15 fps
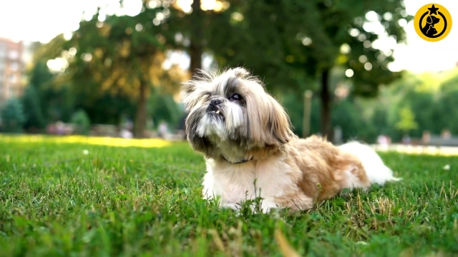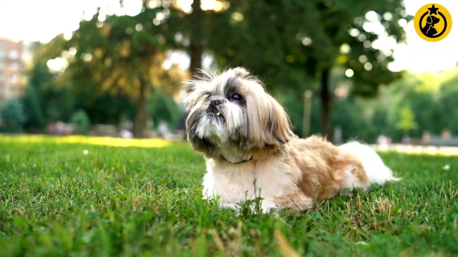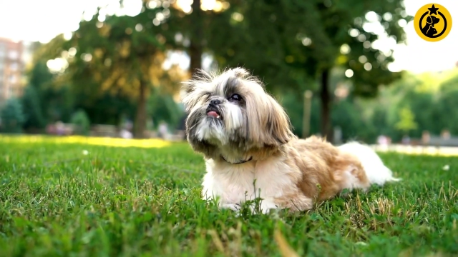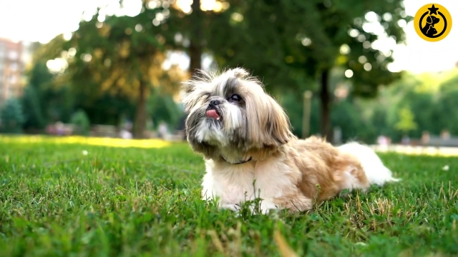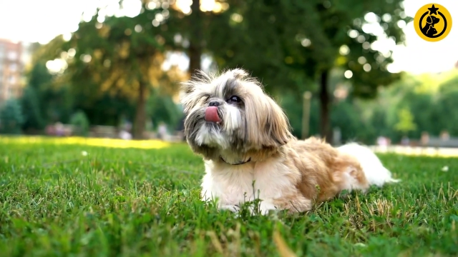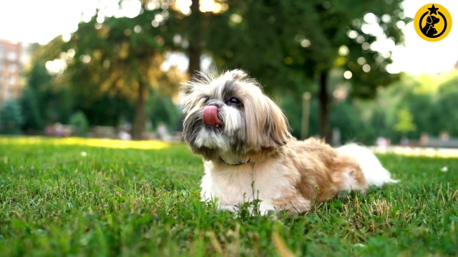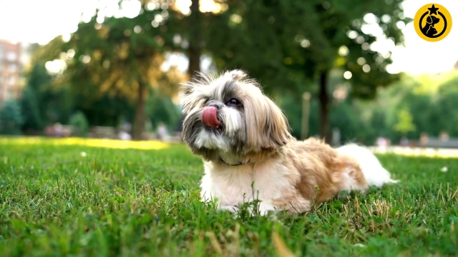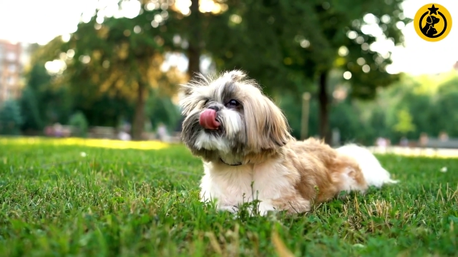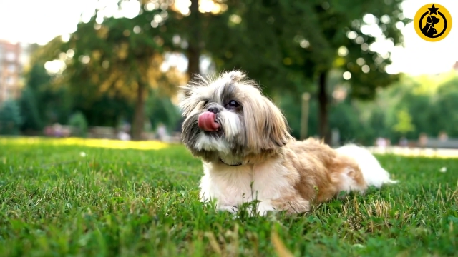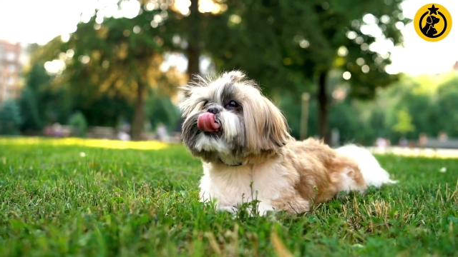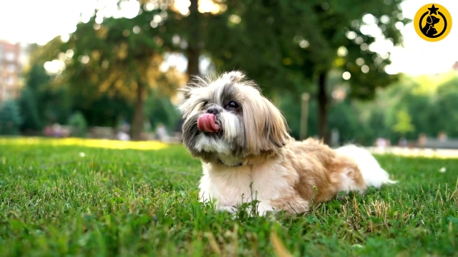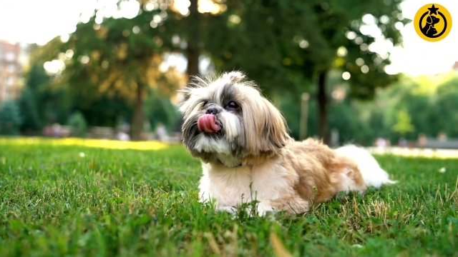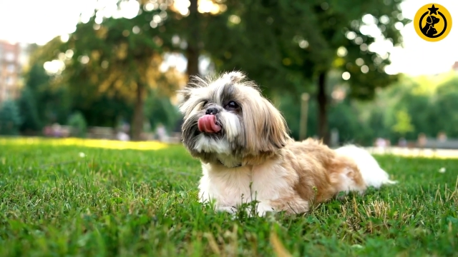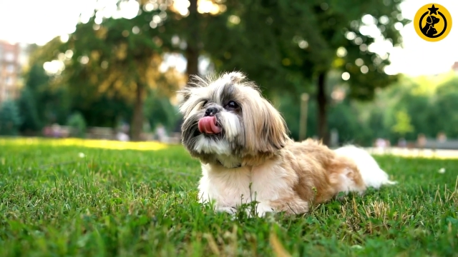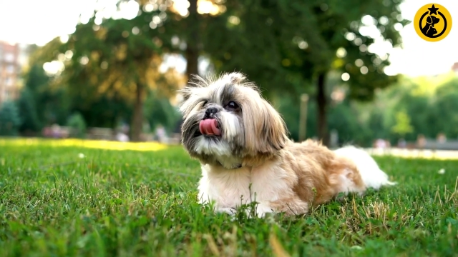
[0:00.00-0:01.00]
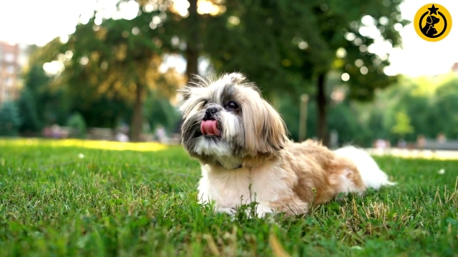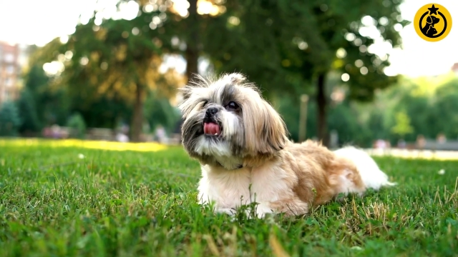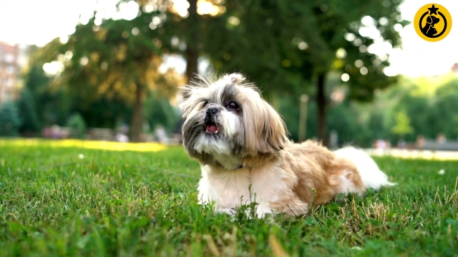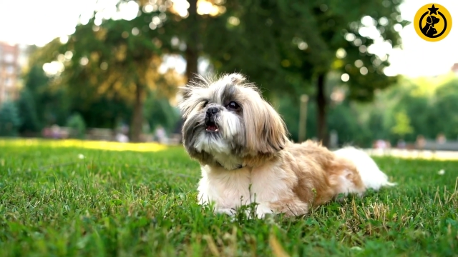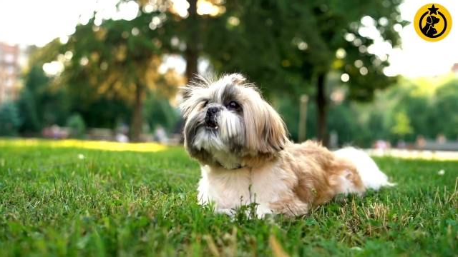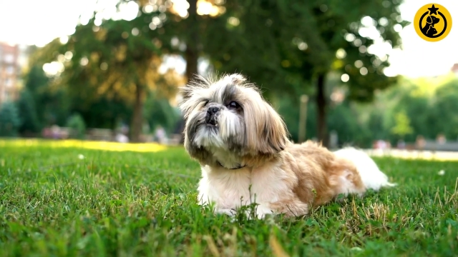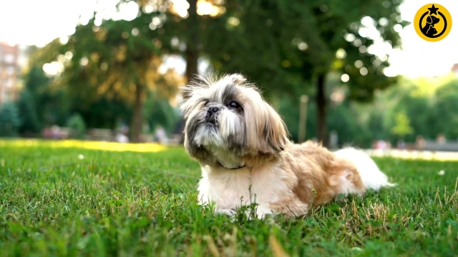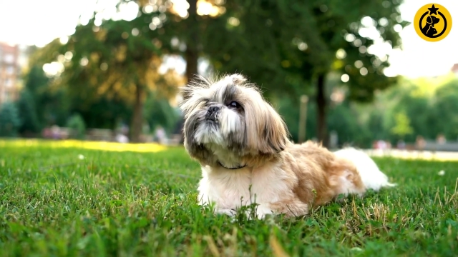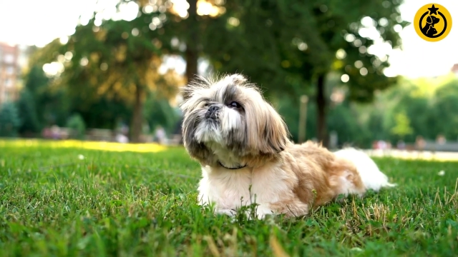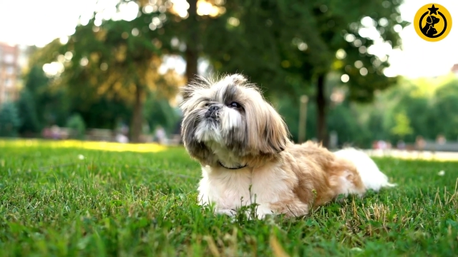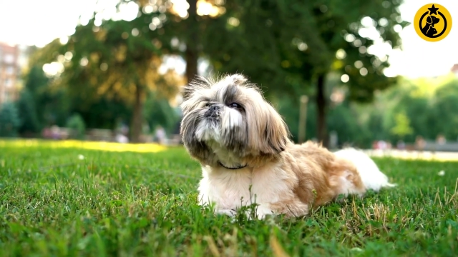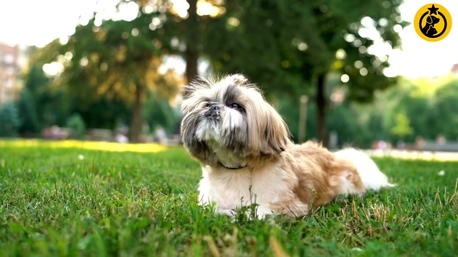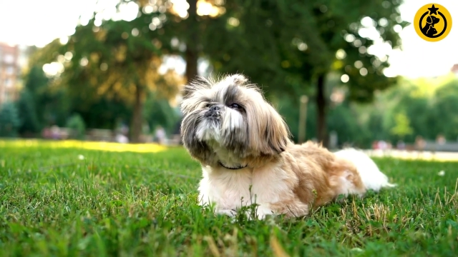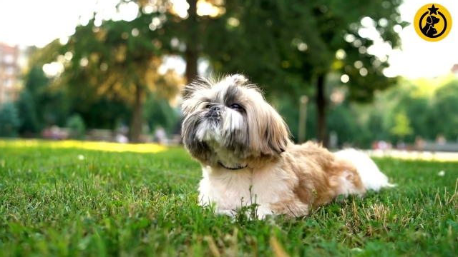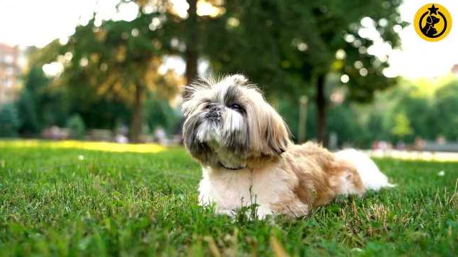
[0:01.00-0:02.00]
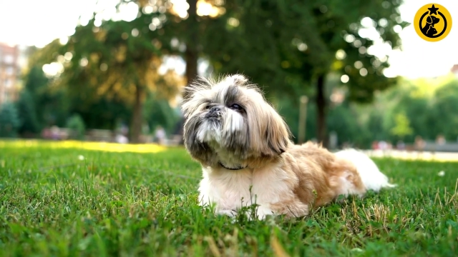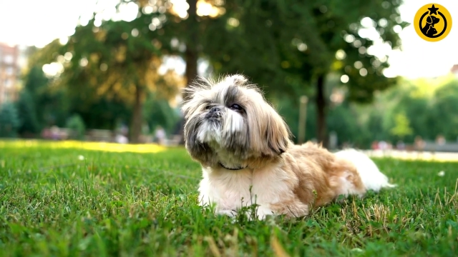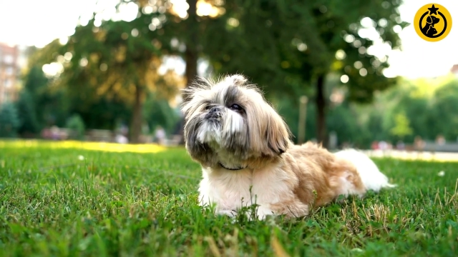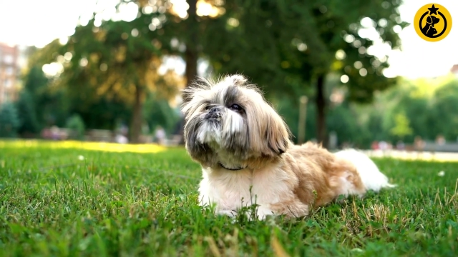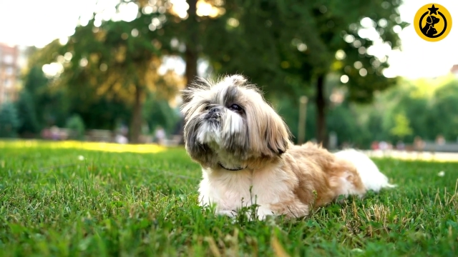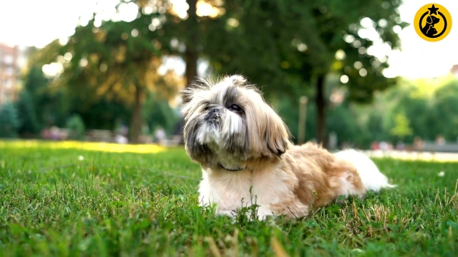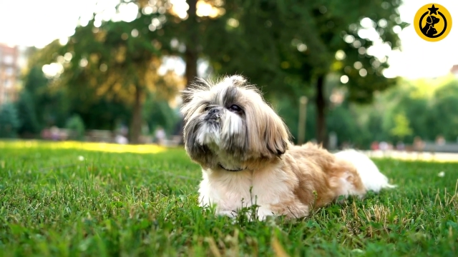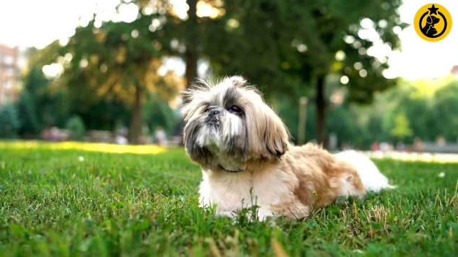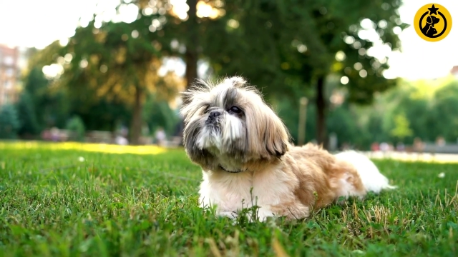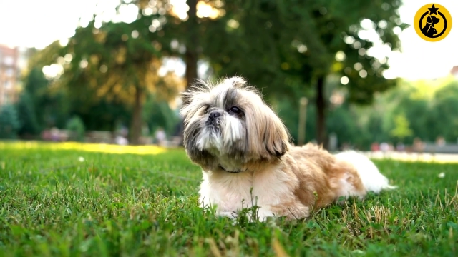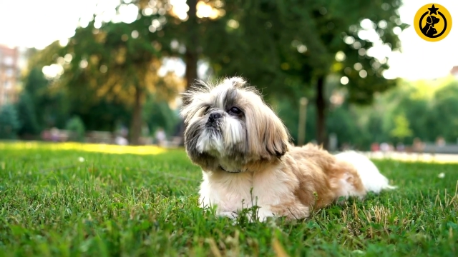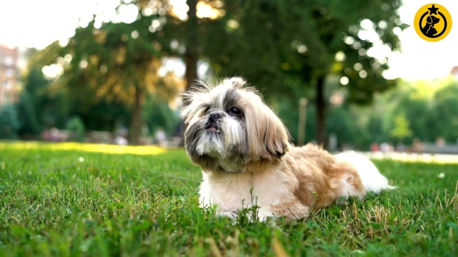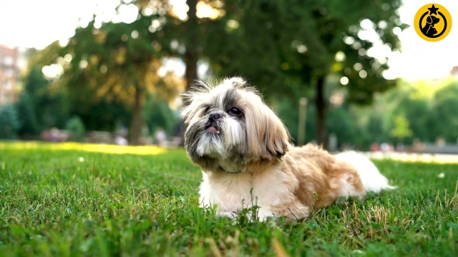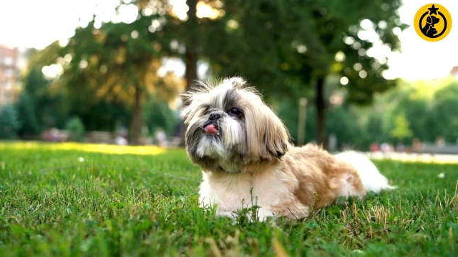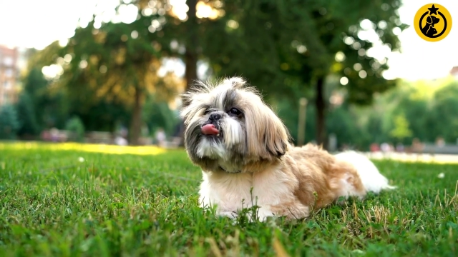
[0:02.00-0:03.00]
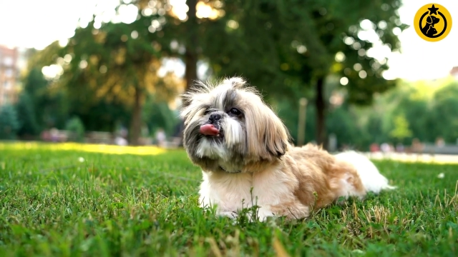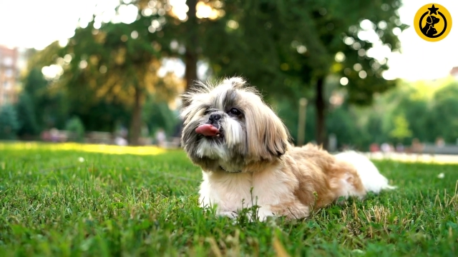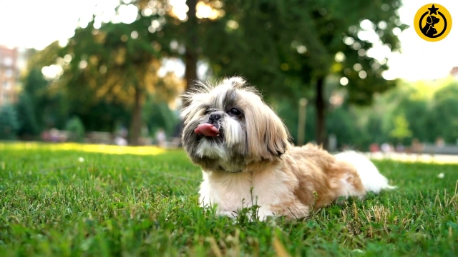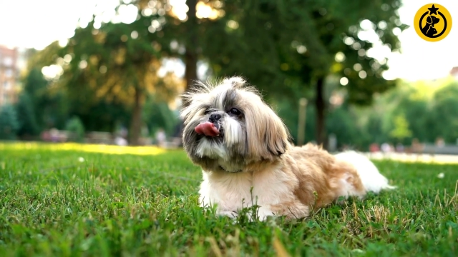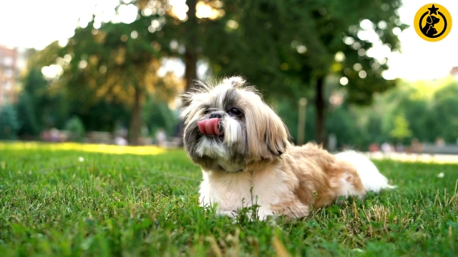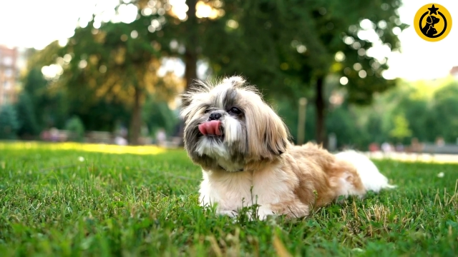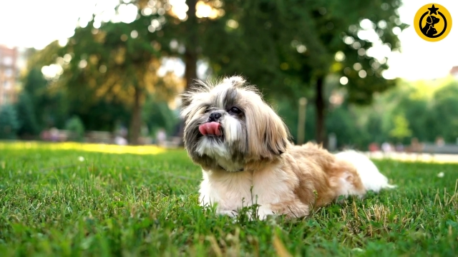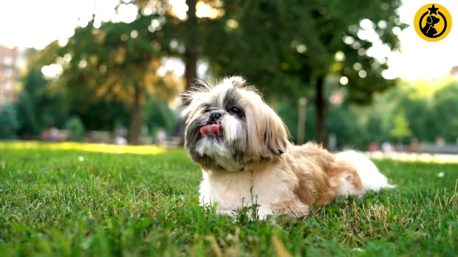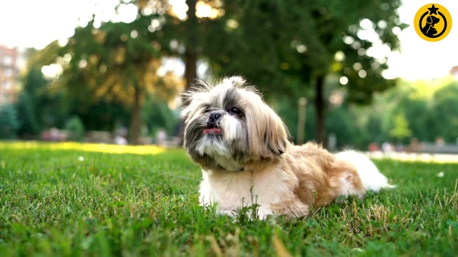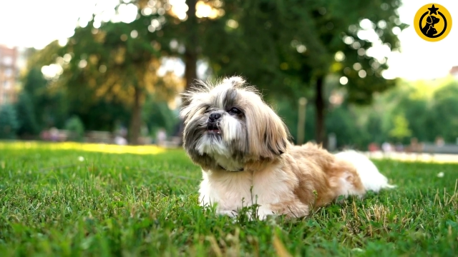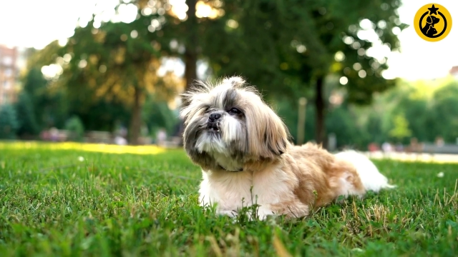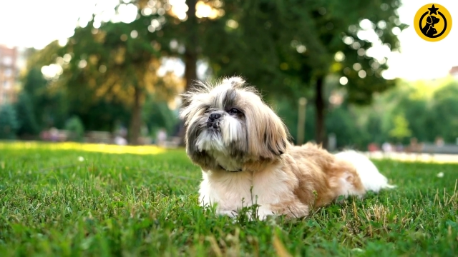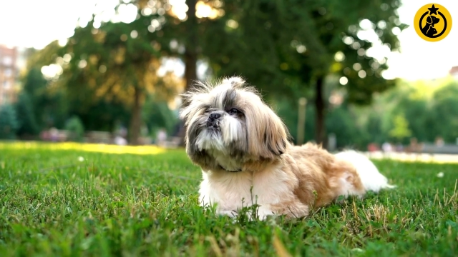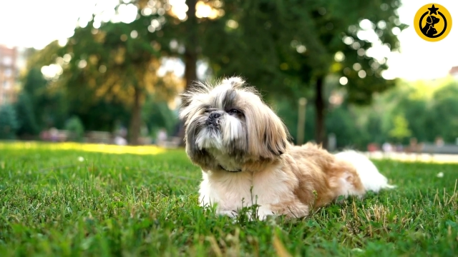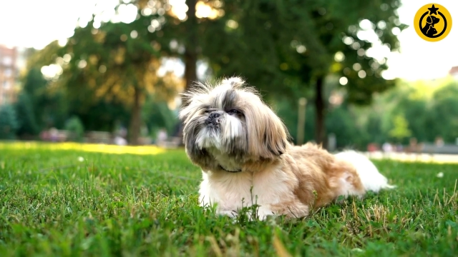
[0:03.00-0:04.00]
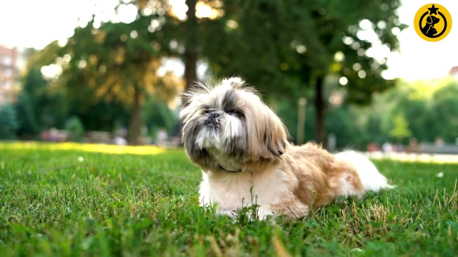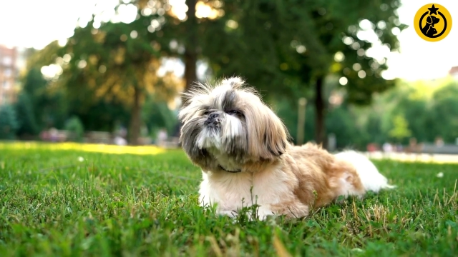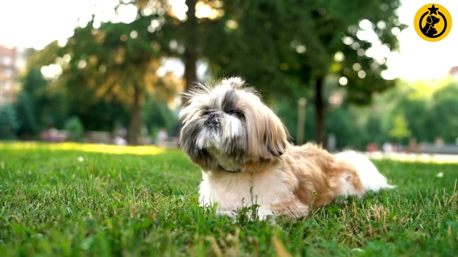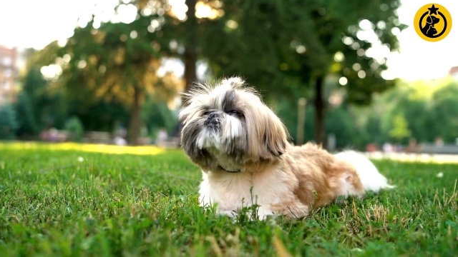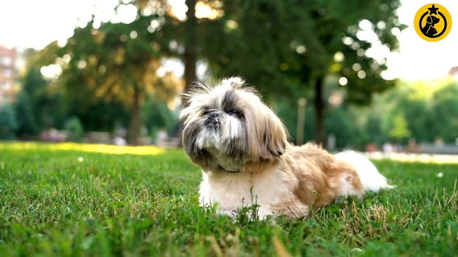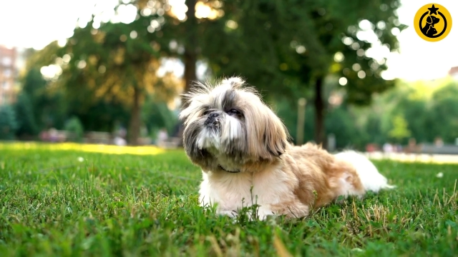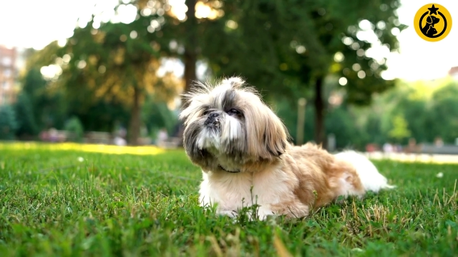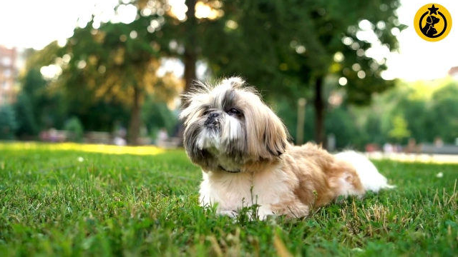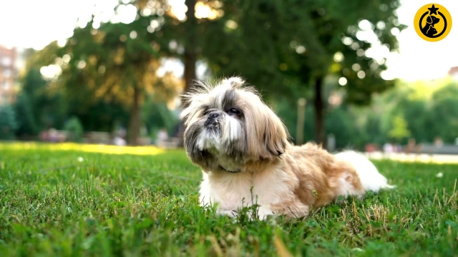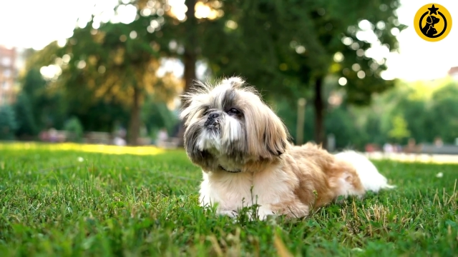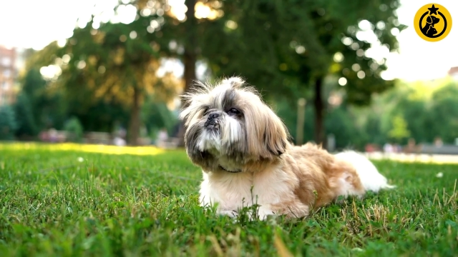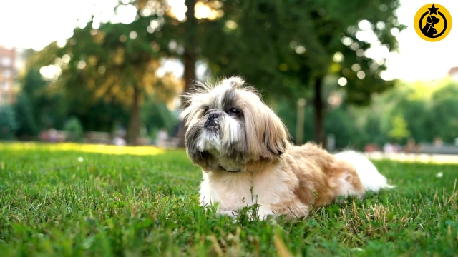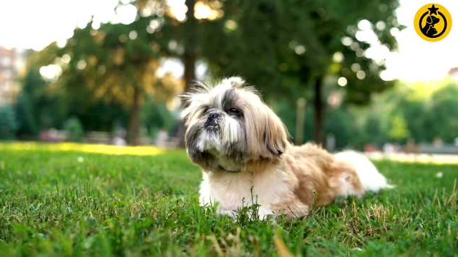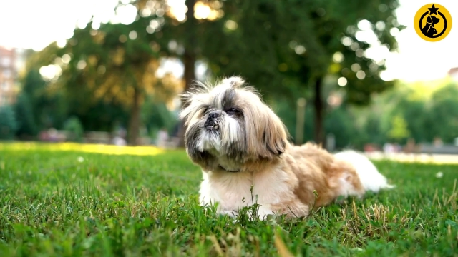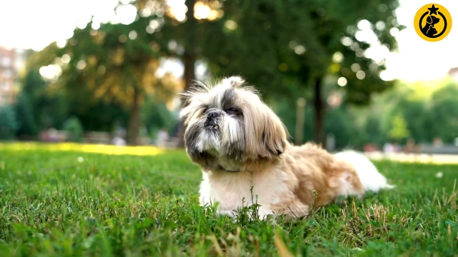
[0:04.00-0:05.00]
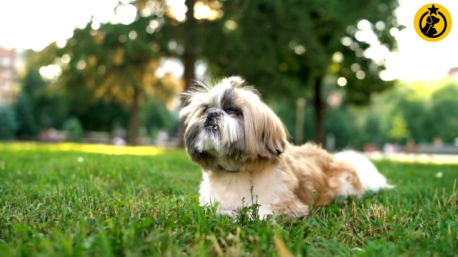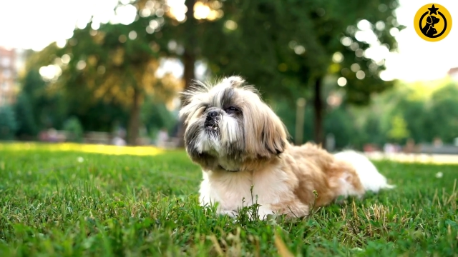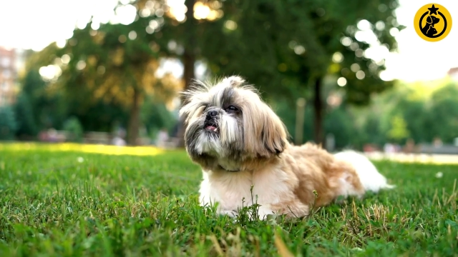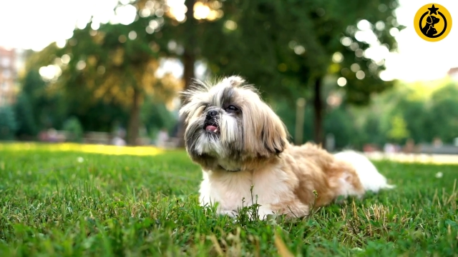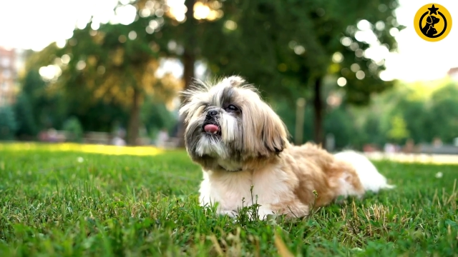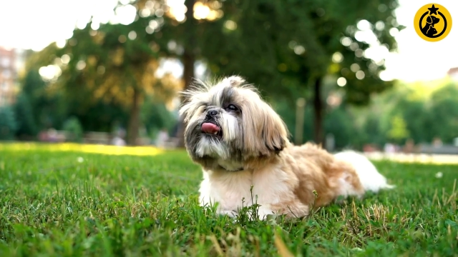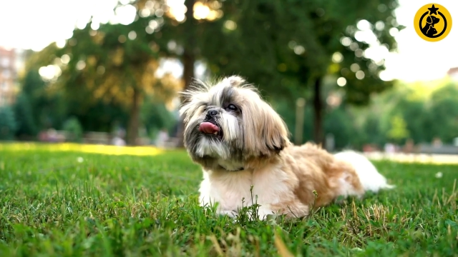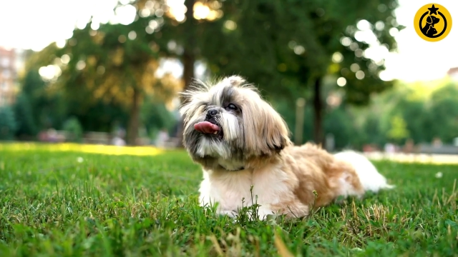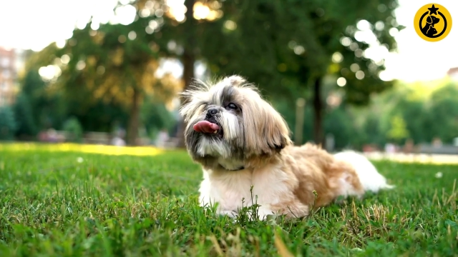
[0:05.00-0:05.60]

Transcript: No face is visible, so there are no lips to read.